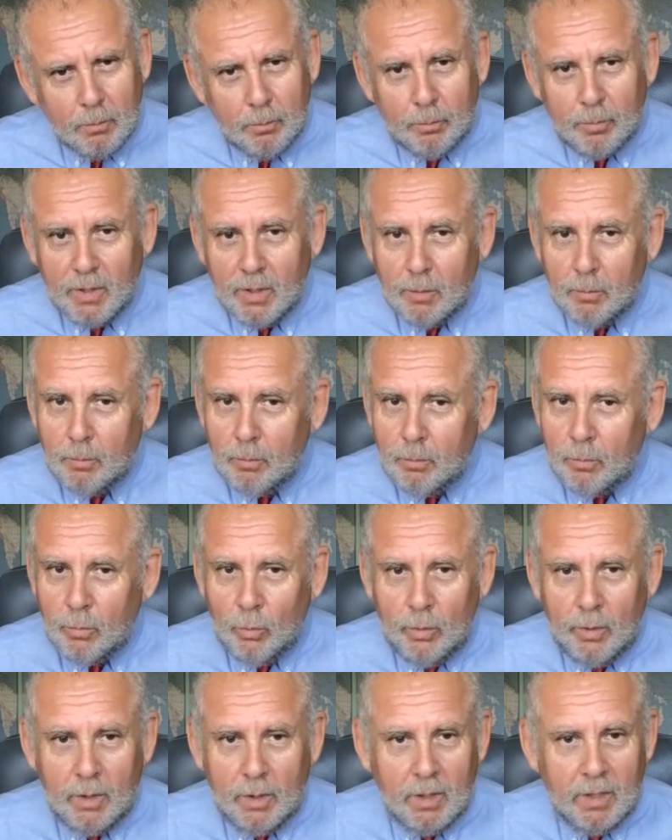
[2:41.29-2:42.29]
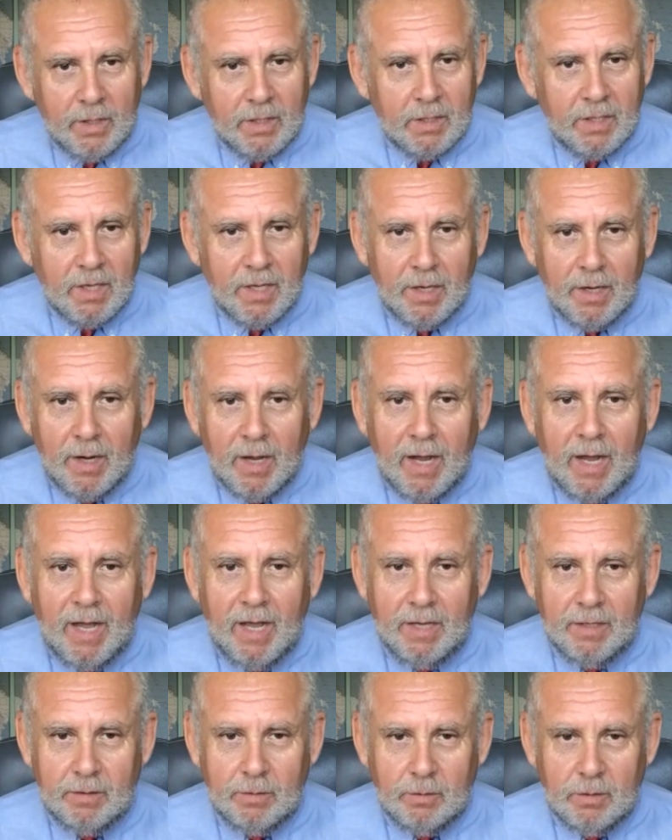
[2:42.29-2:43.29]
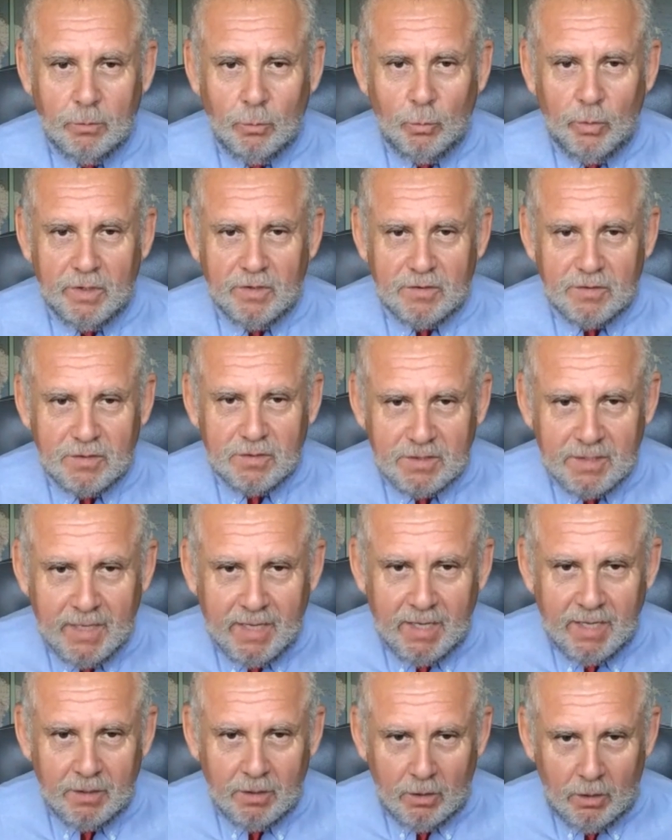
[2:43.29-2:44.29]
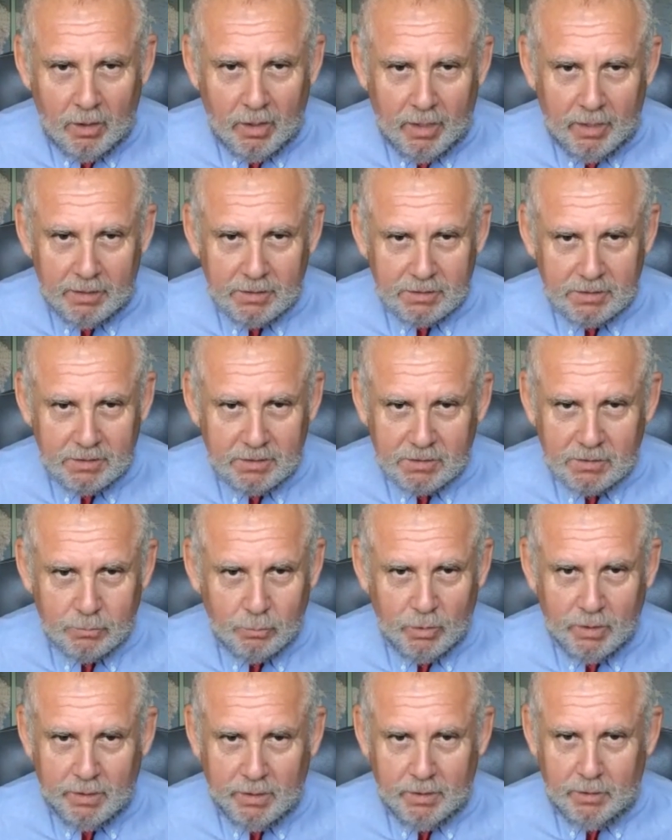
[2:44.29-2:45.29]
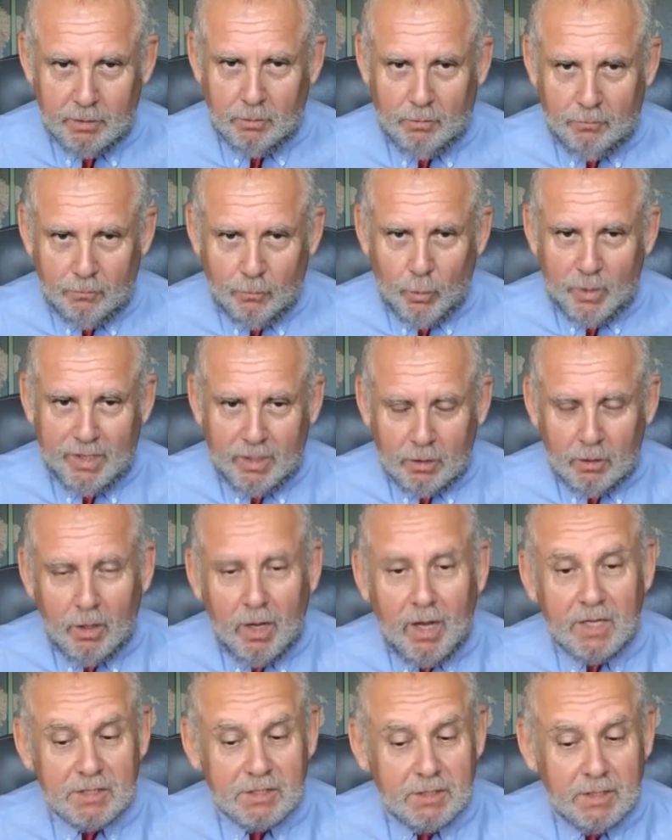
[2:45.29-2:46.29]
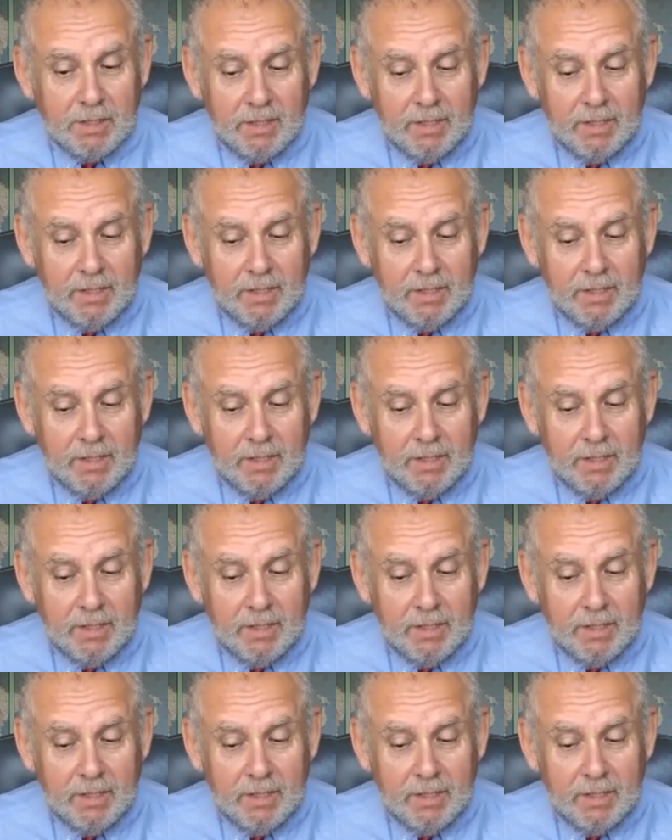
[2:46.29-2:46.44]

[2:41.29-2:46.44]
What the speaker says: but we cannot withstand a loss. It's really, avoiding a loss.